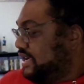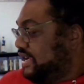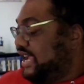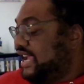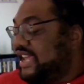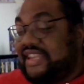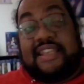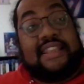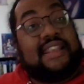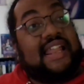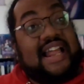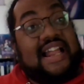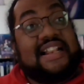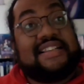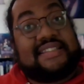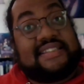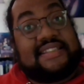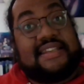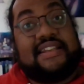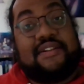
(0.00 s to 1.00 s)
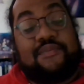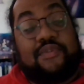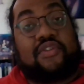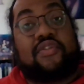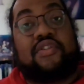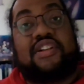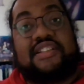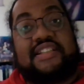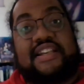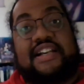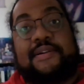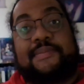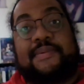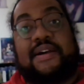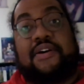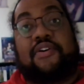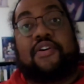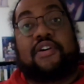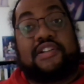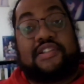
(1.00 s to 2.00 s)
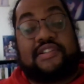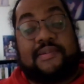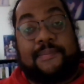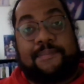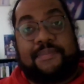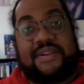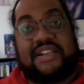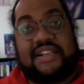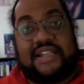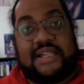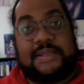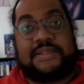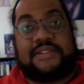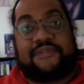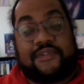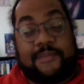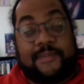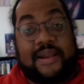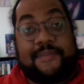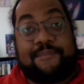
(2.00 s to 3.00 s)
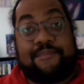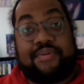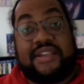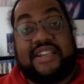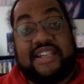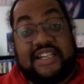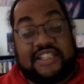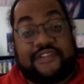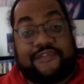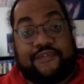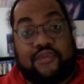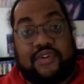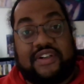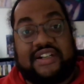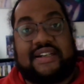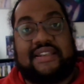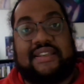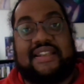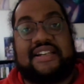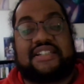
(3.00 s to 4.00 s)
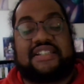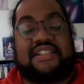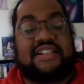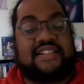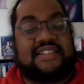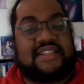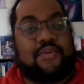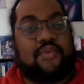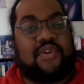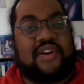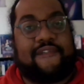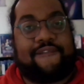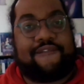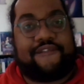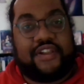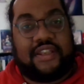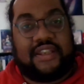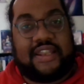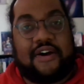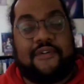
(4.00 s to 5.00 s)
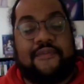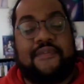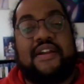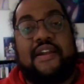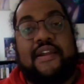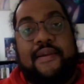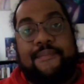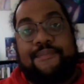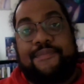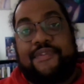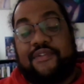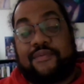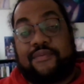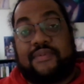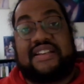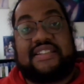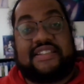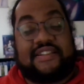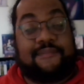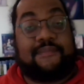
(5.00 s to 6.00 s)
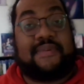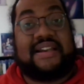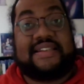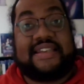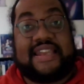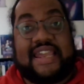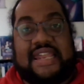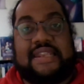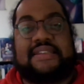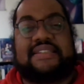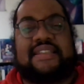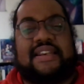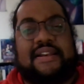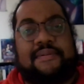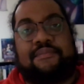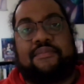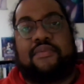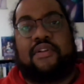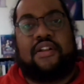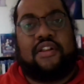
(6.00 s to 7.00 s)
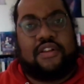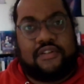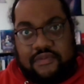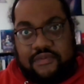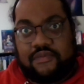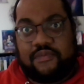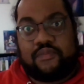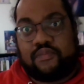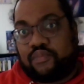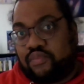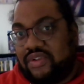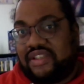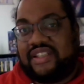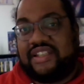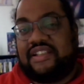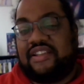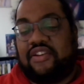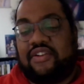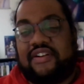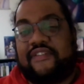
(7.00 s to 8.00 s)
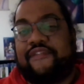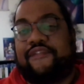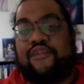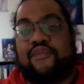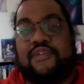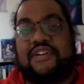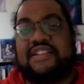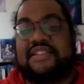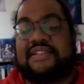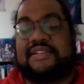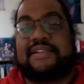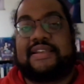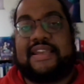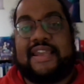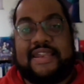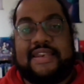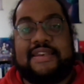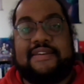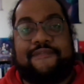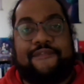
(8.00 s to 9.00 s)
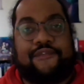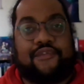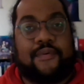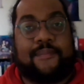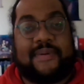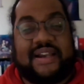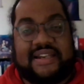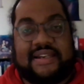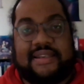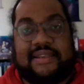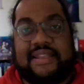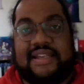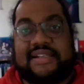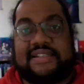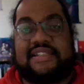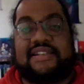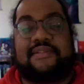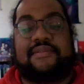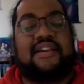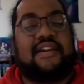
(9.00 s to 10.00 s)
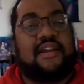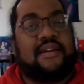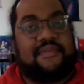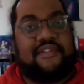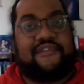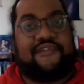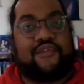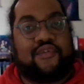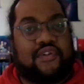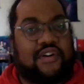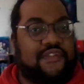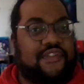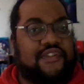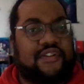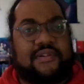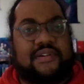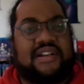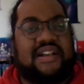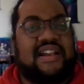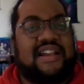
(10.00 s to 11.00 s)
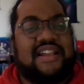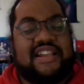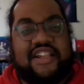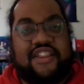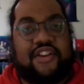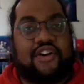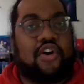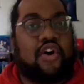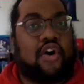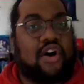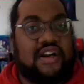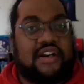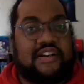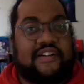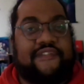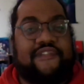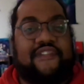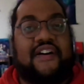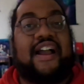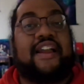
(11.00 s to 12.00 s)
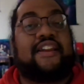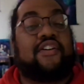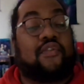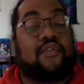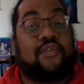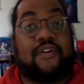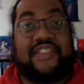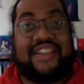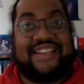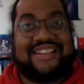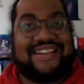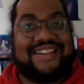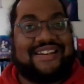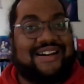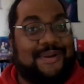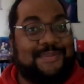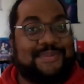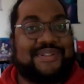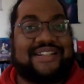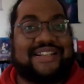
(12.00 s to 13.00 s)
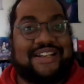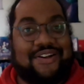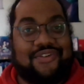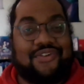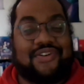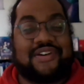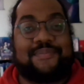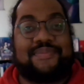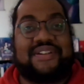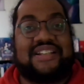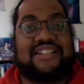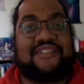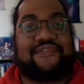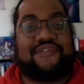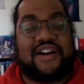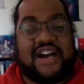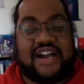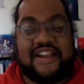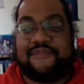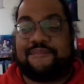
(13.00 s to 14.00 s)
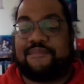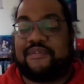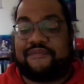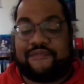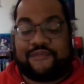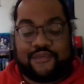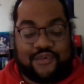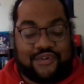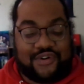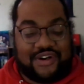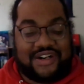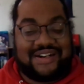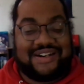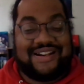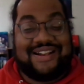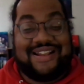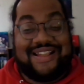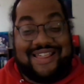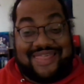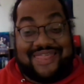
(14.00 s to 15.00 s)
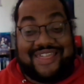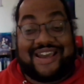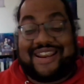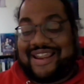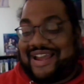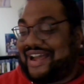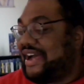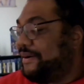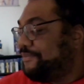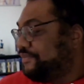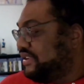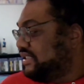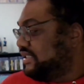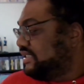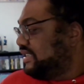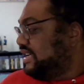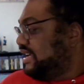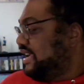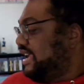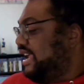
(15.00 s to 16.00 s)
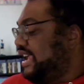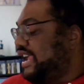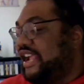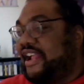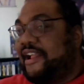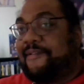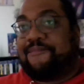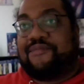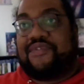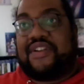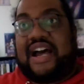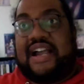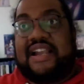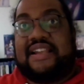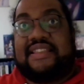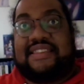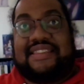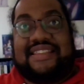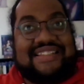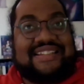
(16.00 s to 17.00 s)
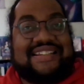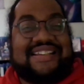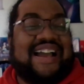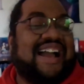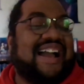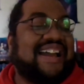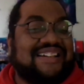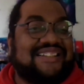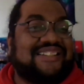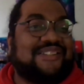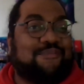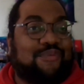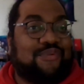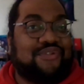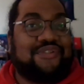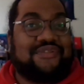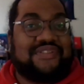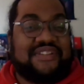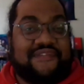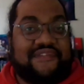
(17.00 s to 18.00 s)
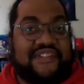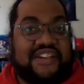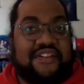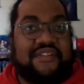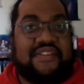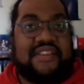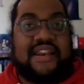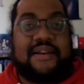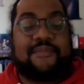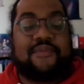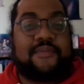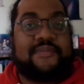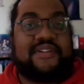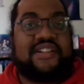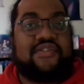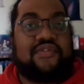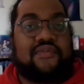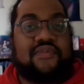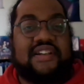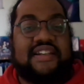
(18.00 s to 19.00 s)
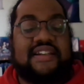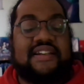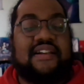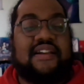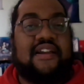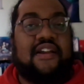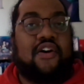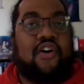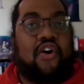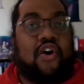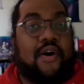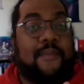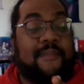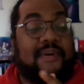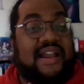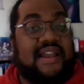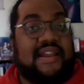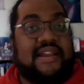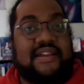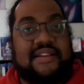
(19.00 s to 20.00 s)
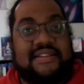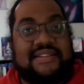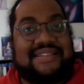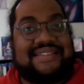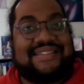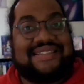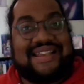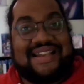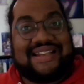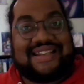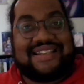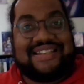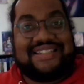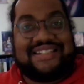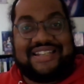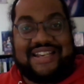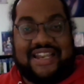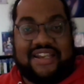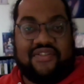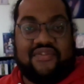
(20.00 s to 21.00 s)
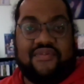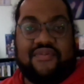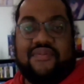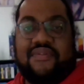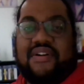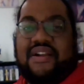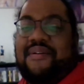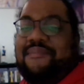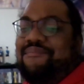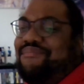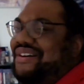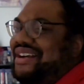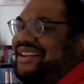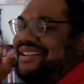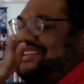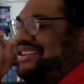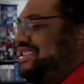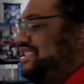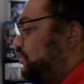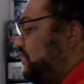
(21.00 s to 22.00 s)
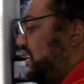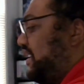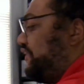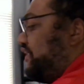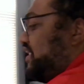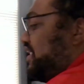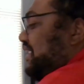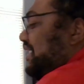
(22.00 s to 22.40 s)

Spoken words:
And the last thing we're going to talk about are some pickups for my PS4 collection, because I want to fill out the rest of my games that I'm really looking forward to getting for my collection before they're either harder to find or they get upscaled on the PS5 before that happens. And this kind of spoils a video that I'm going to be doing on my second channel, but it's whatever.